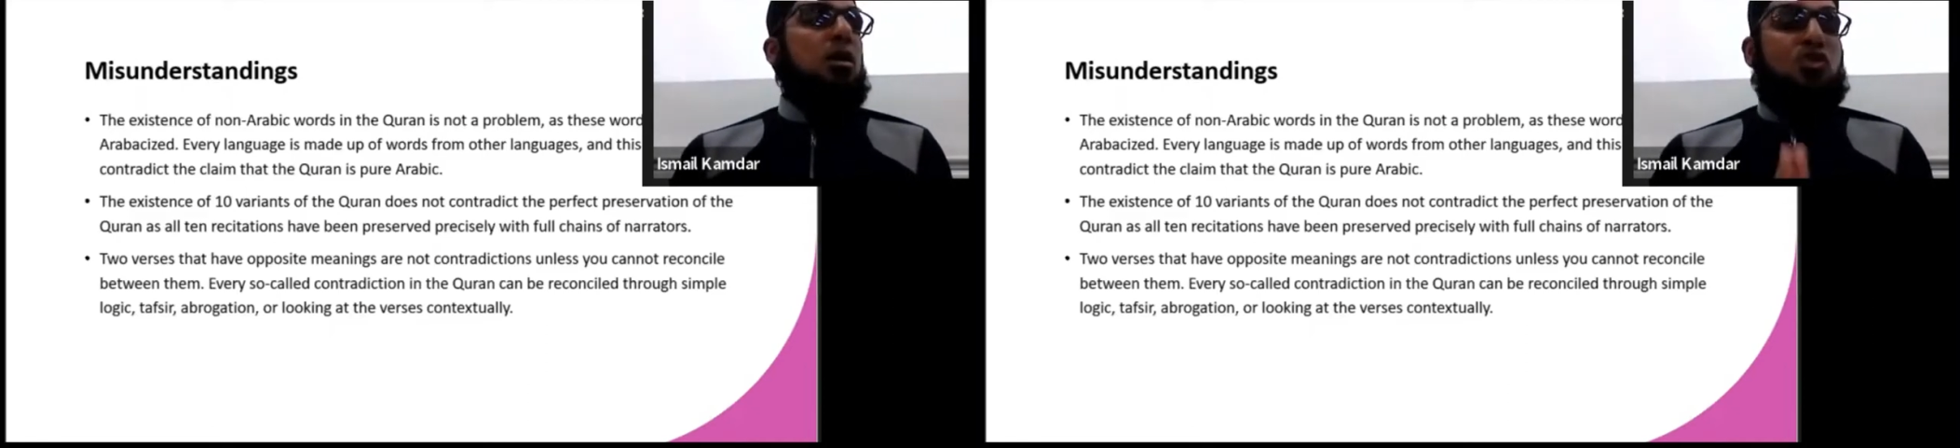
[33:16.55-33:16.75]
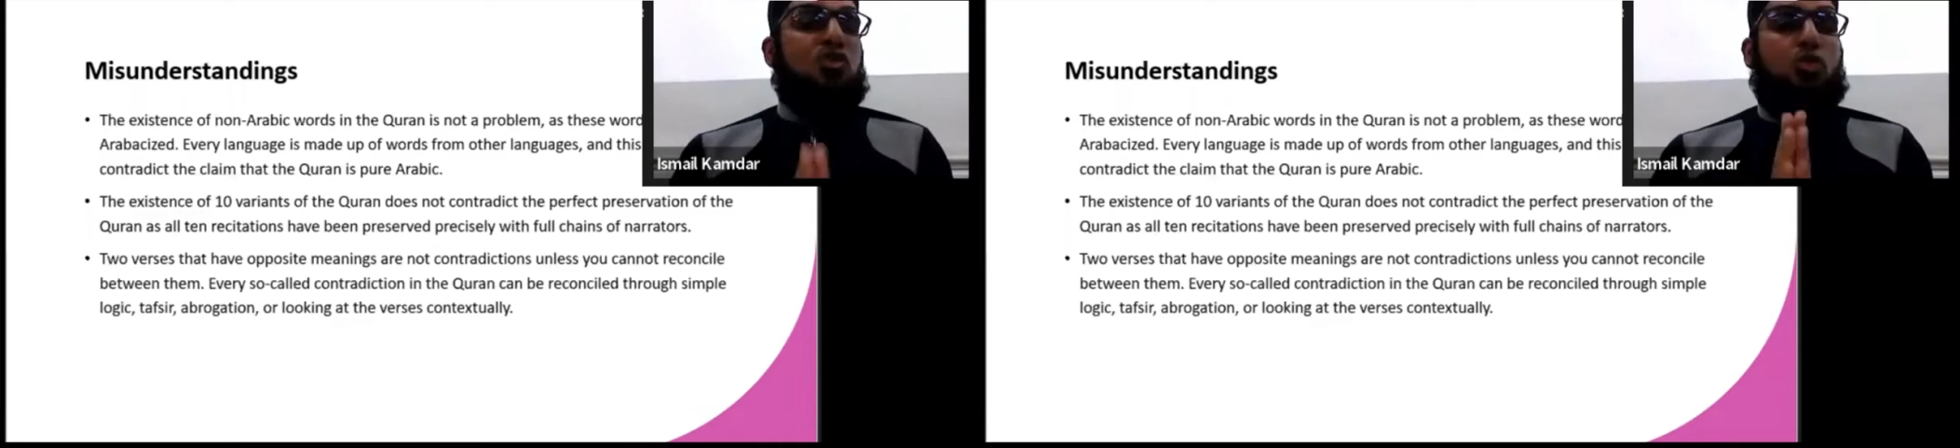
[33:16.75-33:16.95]

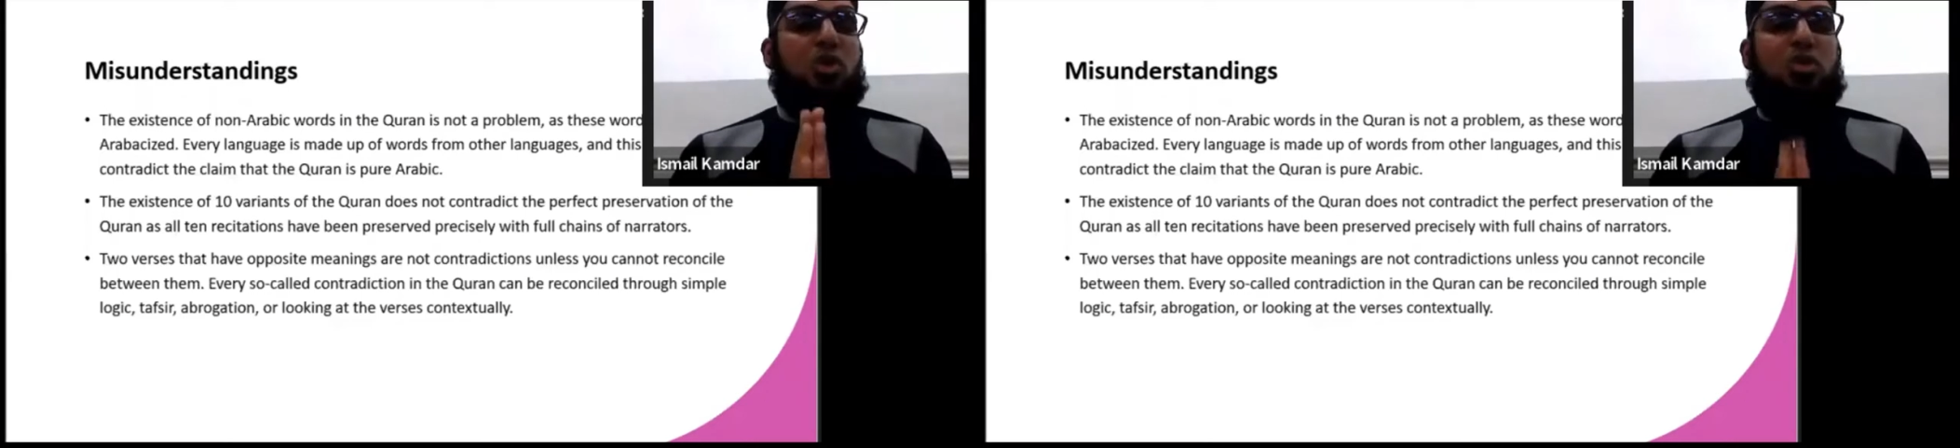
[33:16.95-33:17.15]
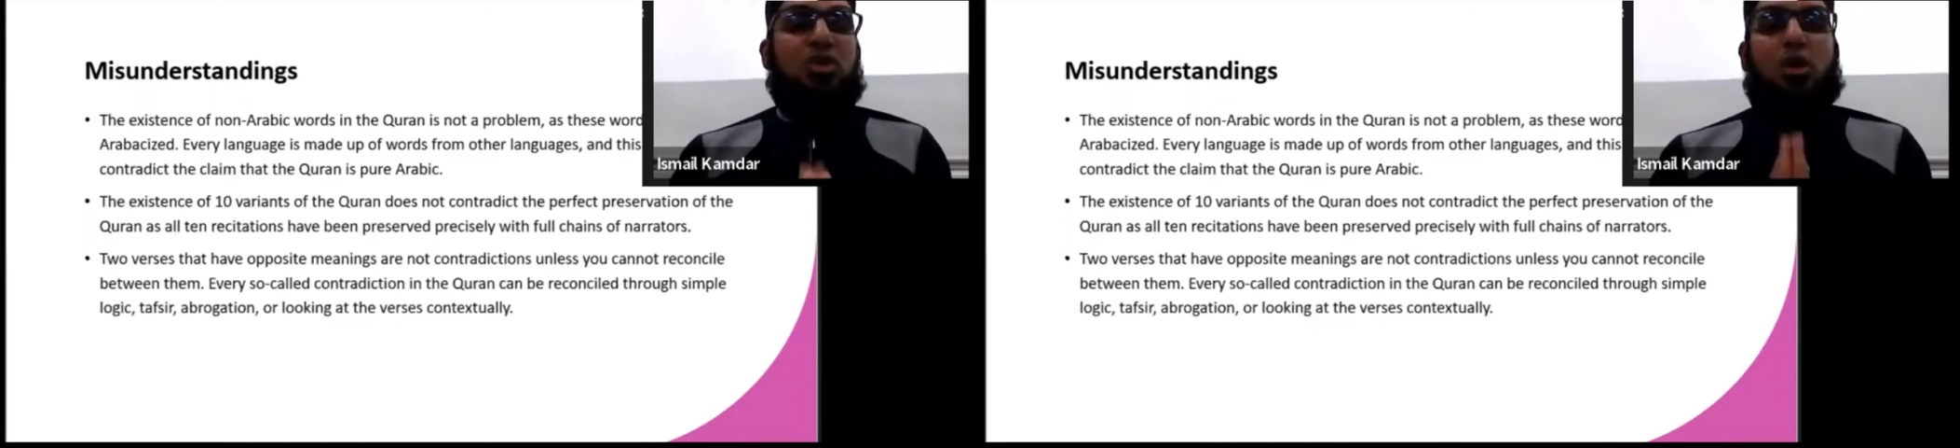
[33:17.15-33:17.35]
So
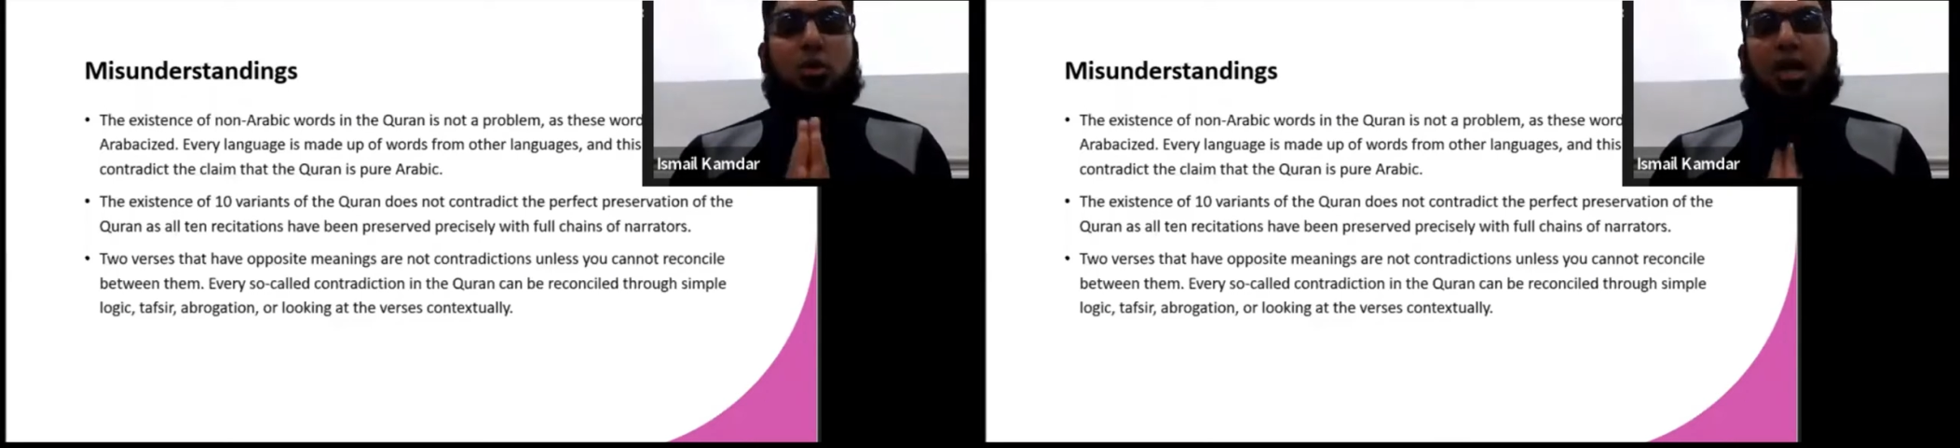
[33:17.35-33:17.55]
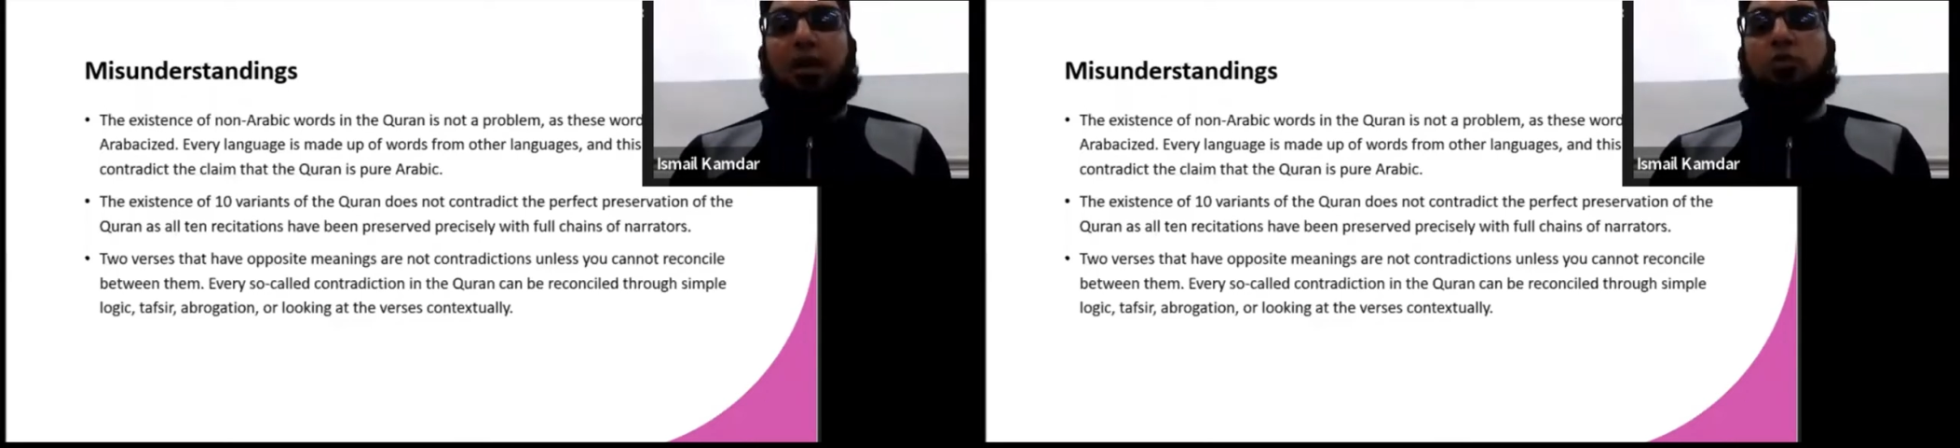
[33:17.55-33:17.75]
when we talk
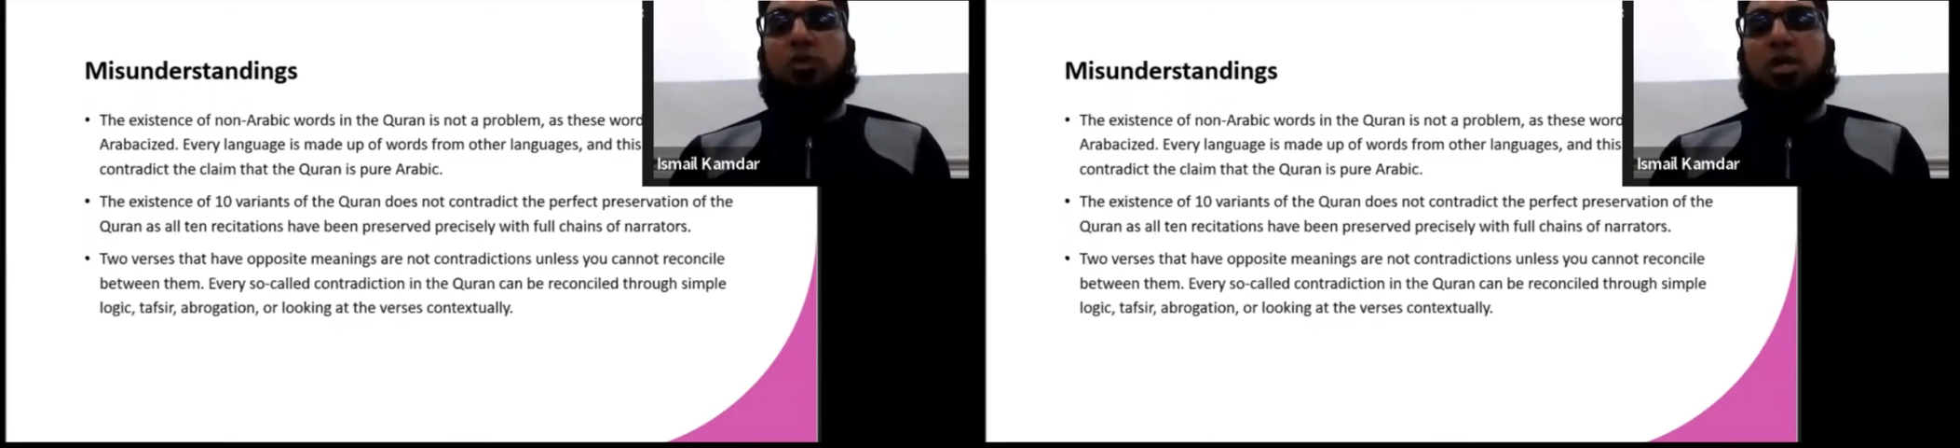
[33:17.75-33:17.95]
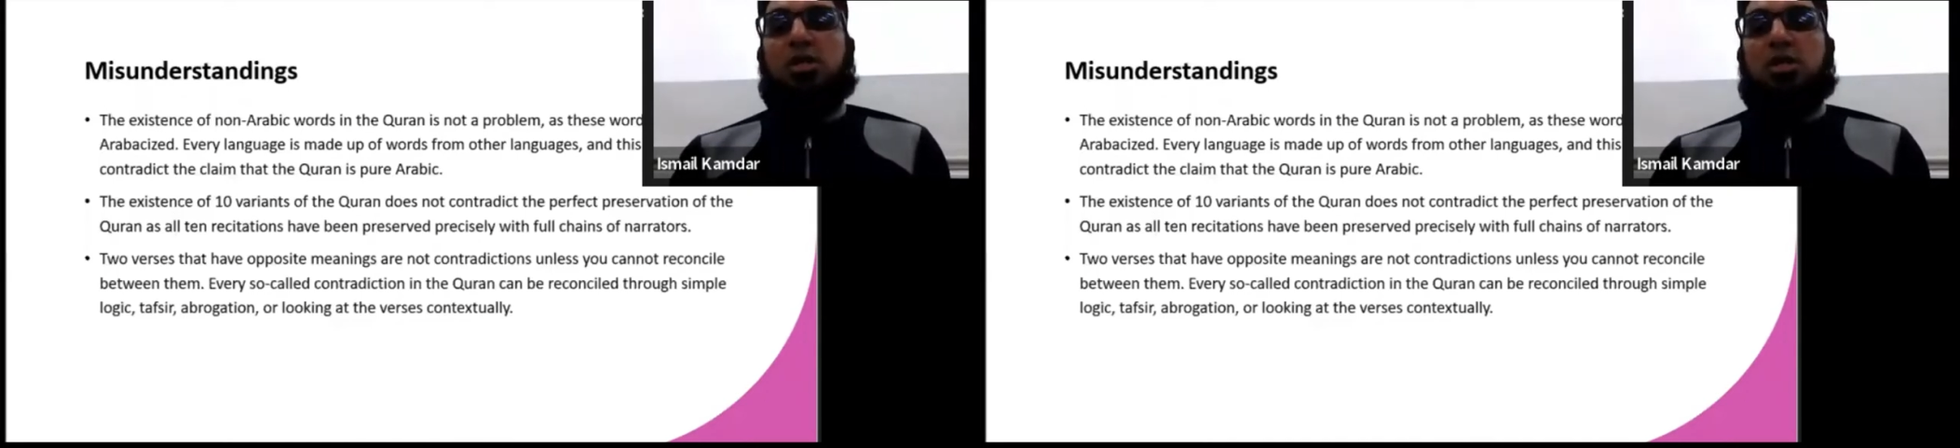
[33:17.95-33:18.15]
about
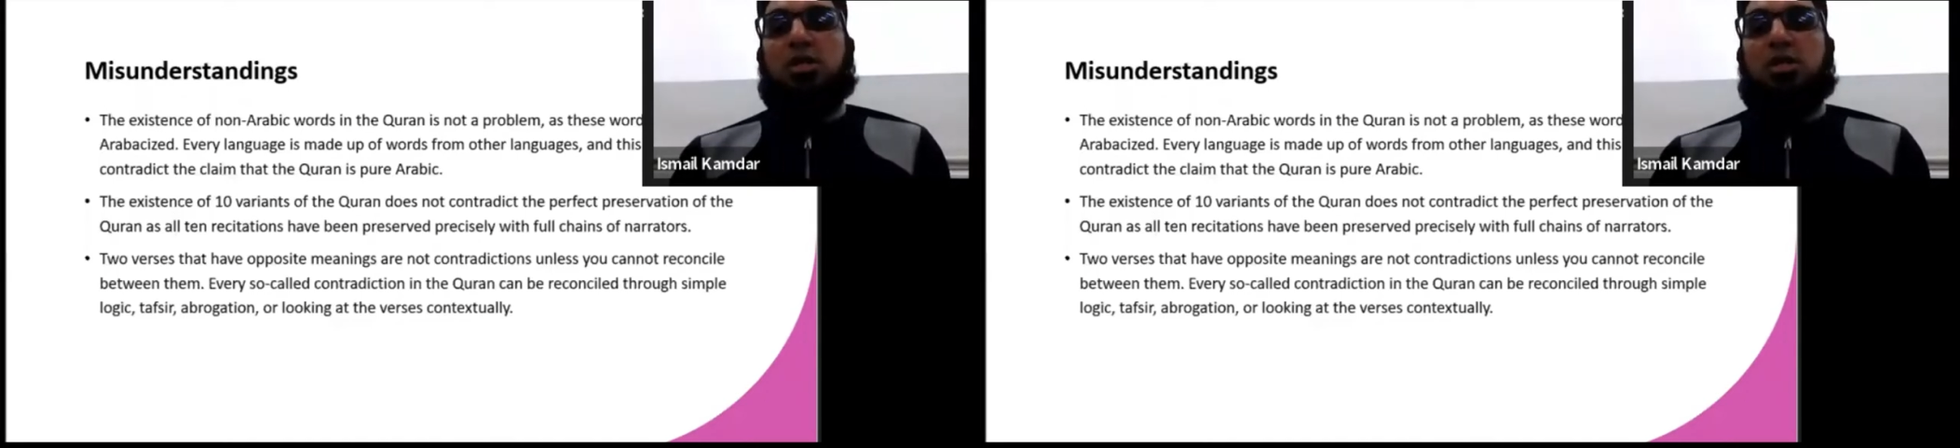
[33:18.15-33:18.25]
abrogation